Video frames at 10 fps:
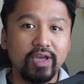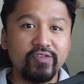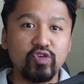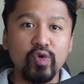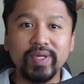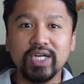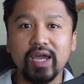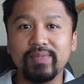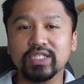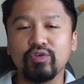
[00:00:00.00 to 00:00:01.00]
If Chromie
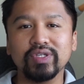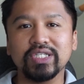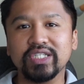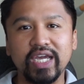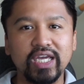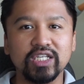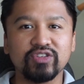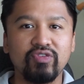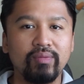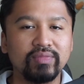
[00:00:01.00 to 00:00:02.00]
time is going to change
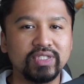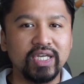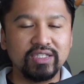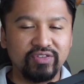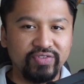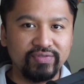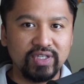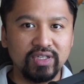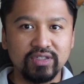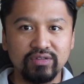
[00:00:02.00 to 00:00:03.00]
from 10 to
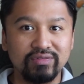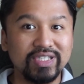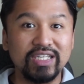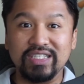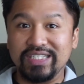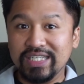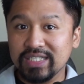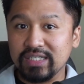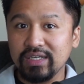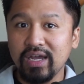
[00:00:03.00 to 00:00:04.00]
50 to 10 to
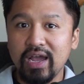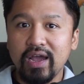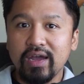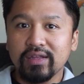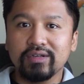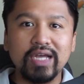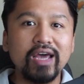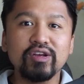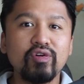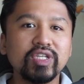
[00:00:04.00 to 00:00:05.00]
60, there's
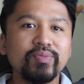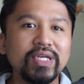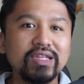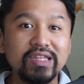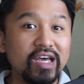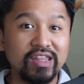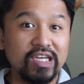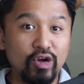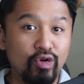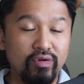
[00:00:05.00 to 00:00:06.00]
either going to be
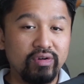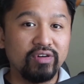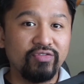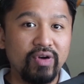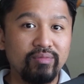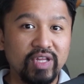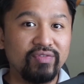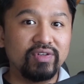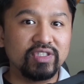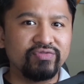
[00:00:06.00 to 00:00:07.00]
nothing earned from
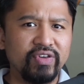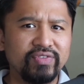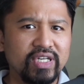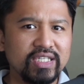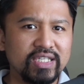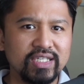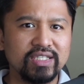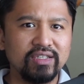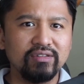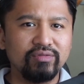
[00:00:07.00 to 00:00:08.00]
levels 50 to
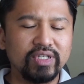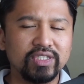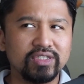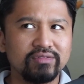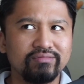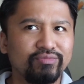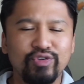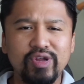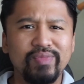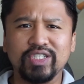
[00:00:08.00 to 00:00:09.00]
60, which
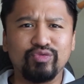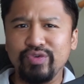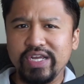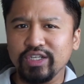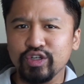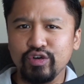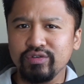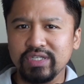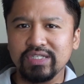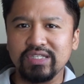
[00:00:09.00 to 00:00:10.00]
pretty much
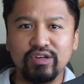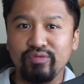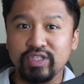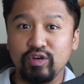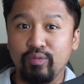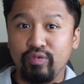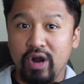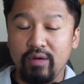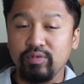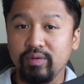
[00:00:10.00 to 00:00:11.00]
reintroduces the original
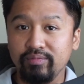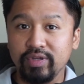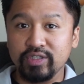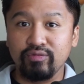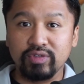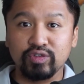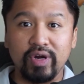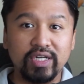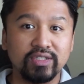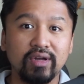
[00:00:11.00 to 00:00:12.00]
problem Blizzard was
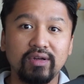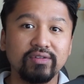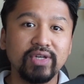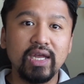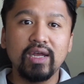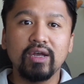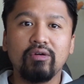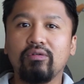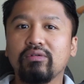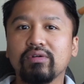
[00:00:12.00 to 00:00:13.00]
trying to solve,
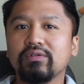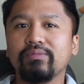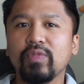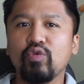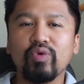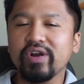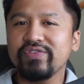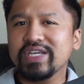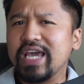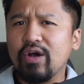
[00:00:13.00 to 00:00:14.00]
or whatever
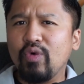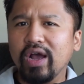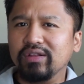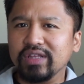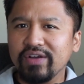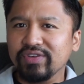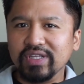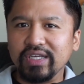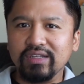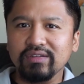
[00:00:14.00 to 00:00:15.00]
you get while
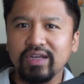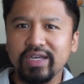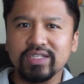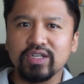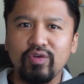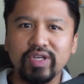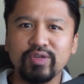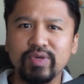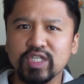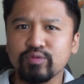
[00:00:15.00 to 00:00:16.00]
leveling is going
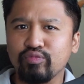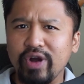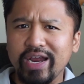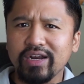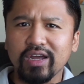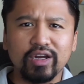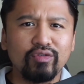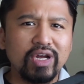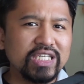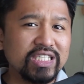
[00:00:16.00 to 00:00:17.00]
to be spread
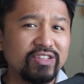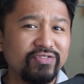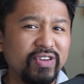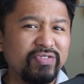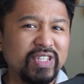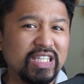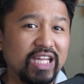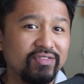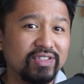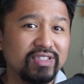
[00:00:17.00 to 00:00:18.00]
across 50
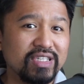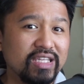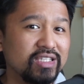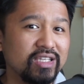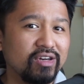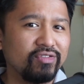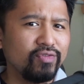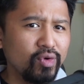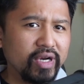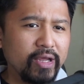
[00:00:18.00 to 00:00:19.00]
levels instead of
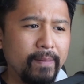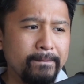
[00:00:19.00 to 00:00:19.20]
40.